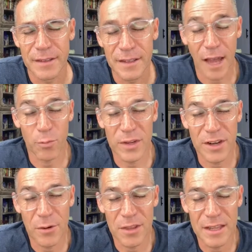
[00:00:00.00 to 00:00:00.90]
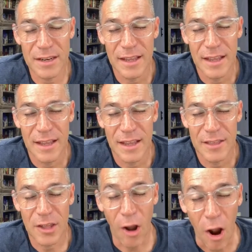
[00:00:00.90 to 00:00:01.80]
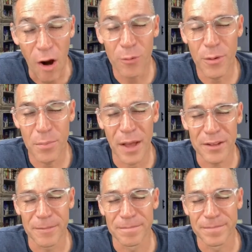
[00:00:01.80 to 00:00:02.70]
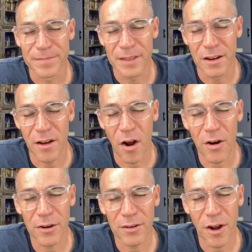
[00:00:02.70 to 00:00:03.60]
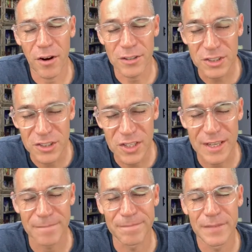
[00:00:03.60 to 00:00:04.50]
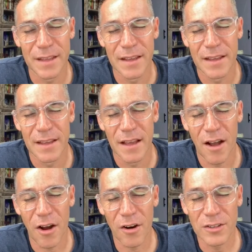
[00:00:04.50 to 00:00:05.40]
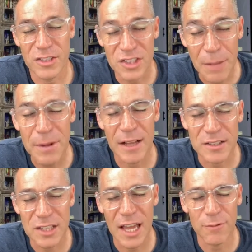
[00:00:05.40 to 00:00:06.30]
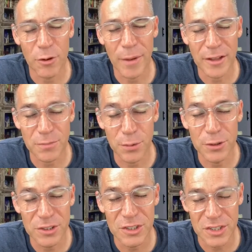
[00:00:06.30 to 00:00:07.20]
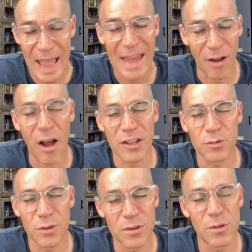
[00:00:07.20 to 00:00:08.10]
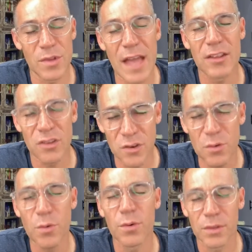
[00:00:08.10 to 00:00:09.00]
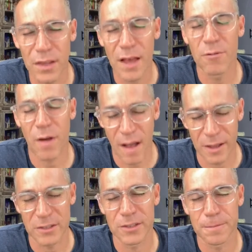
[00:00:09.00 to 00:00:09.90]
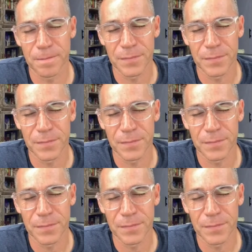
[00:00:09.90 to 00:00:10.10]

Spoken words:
God, we know that our rebellion, our sin, our stepping outside of your bounds puts us at odds with you, yet you love us.